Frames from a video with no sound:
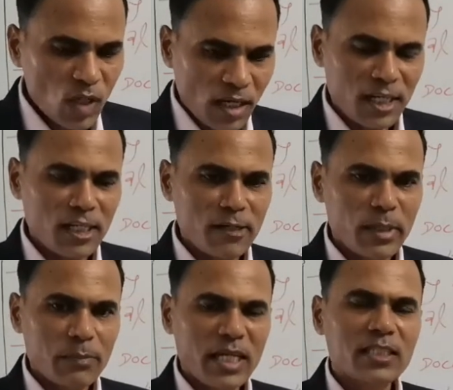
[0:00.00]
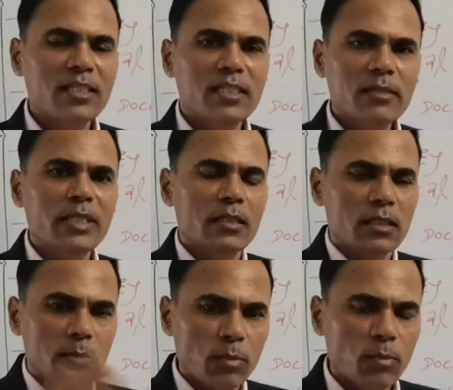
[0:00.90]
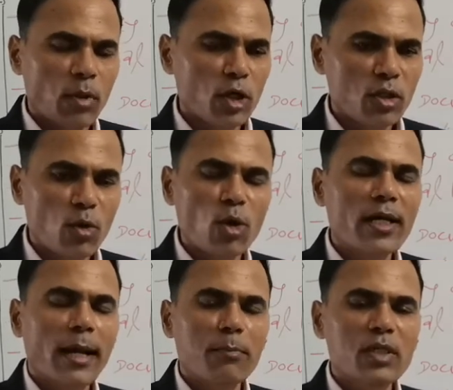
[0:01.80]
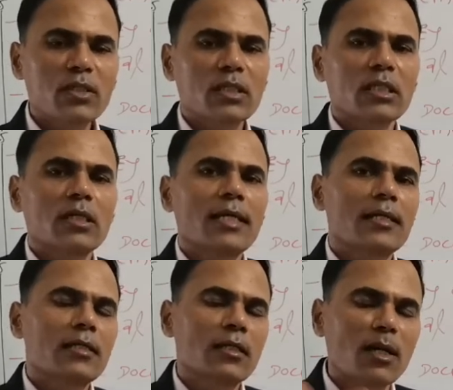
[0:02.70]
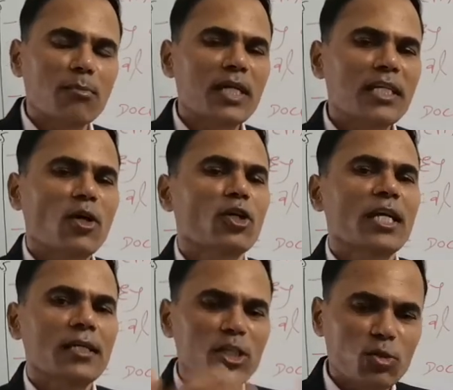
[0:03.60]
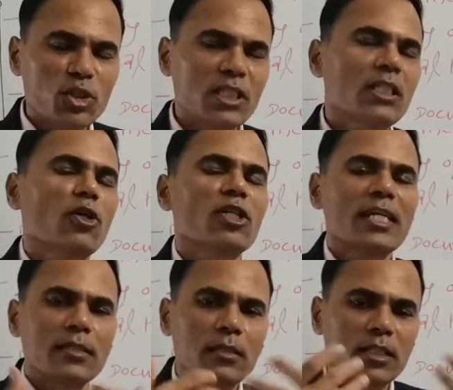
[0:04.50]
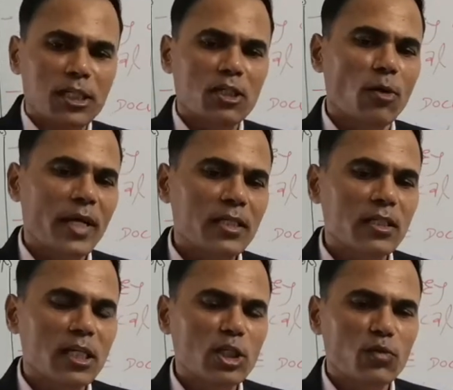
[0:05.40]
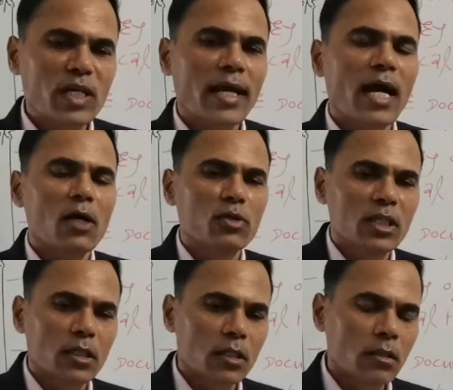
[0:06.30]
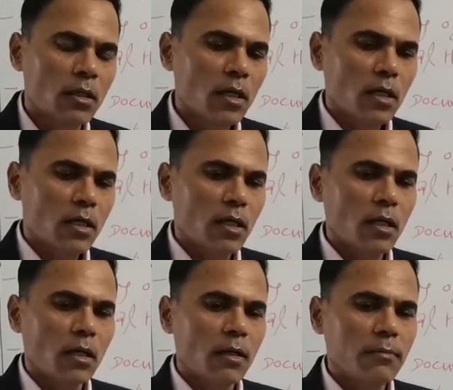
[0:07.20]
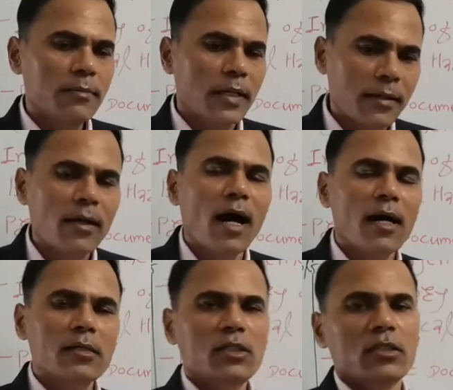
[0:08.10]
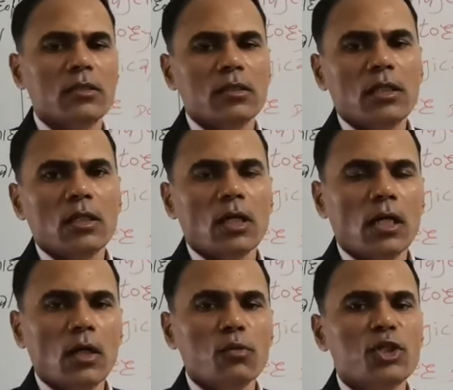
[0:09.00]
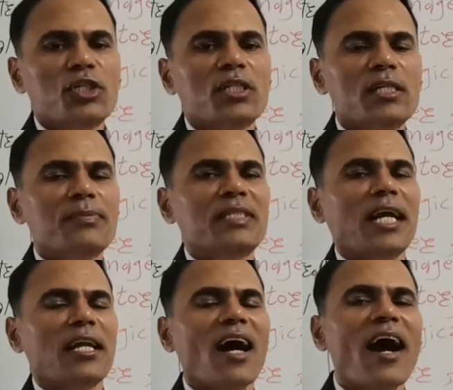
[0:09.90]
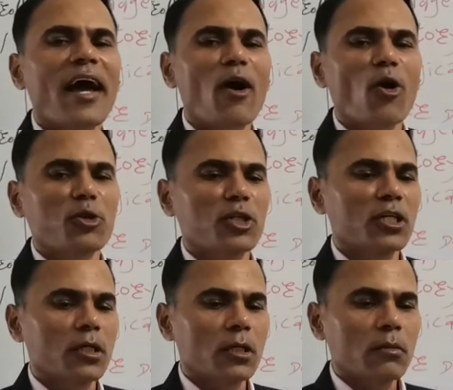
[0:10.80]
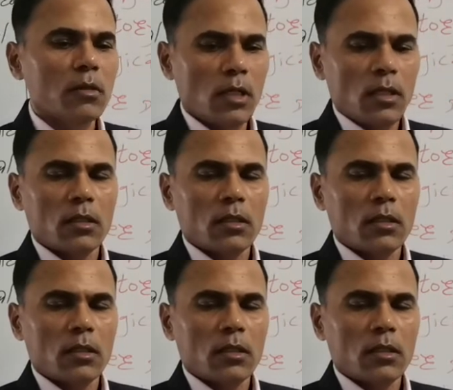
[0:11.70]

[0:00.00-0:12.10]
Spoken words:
containment facility, but for the whole campus. That company or that university or that center of excellence will have the guards which keeps an eye on the